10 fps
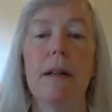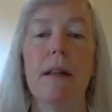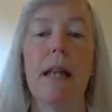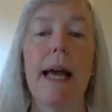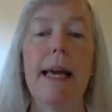
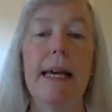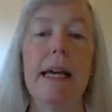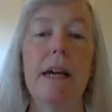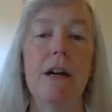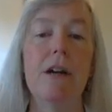Like
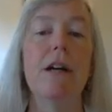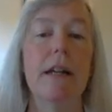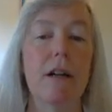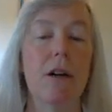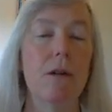here,
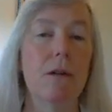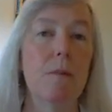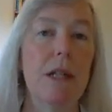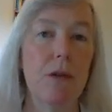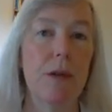it goes
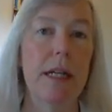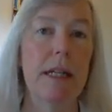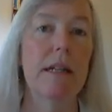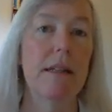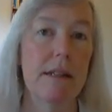
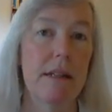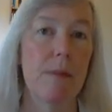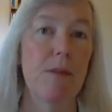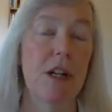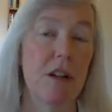between the
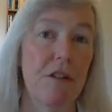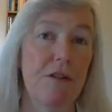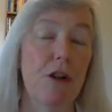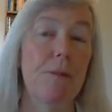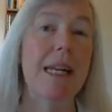subject and the verb.